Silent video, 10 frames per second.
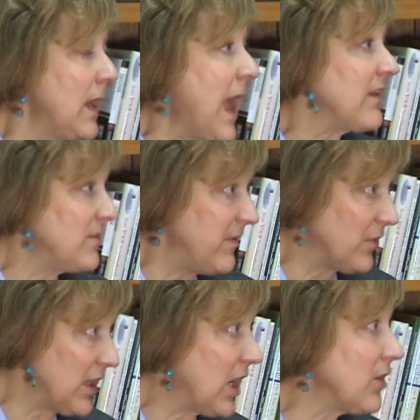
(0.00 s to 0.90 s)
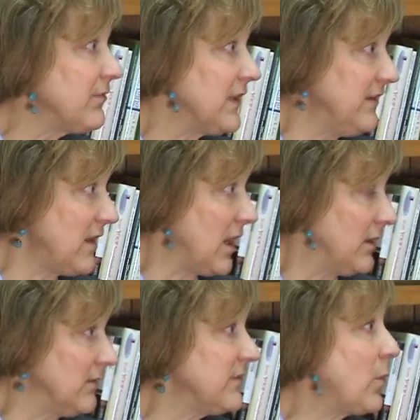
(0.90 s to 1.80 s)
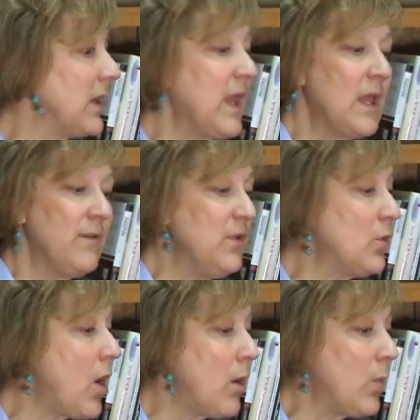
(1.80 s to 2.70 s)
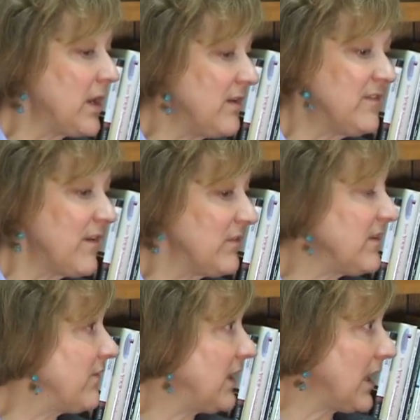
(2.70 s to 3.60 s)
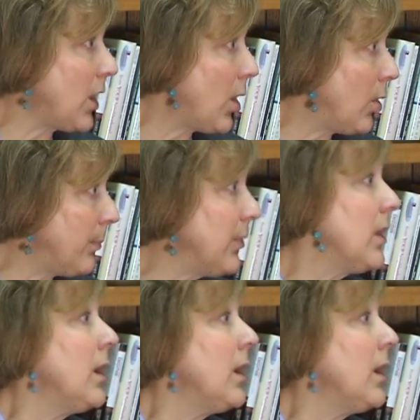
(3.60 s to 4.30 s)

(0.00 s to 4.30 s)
Has to be very carefully done. So again, if you call 1-877-GET-HOPE,